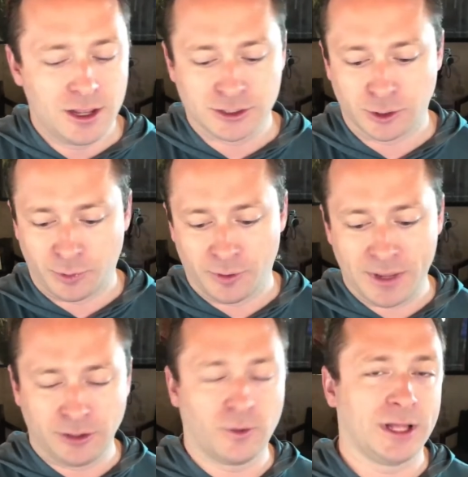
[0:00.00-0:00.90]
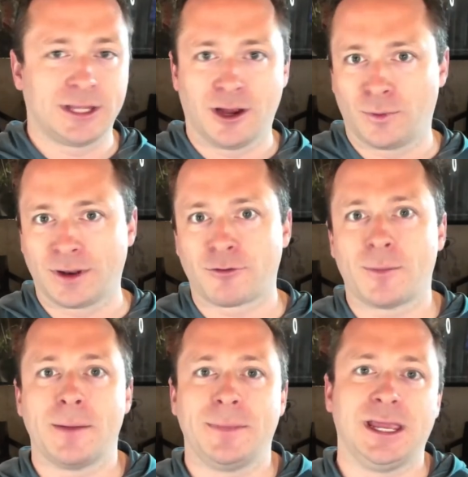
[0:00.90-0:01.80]
So they'll put a menu right there, whatever it
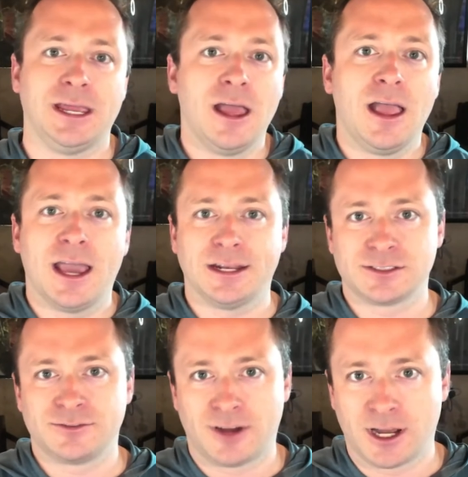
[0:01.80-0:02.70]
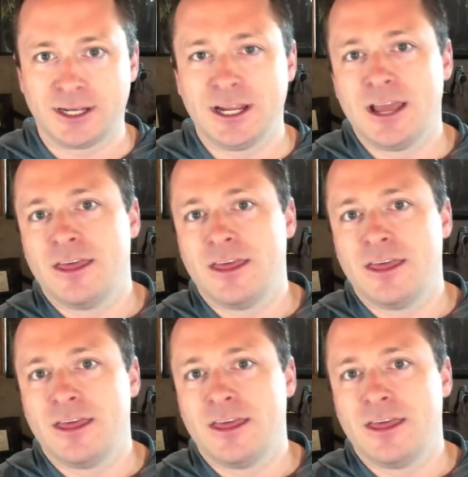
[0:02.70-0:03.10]
might be, and it's fine.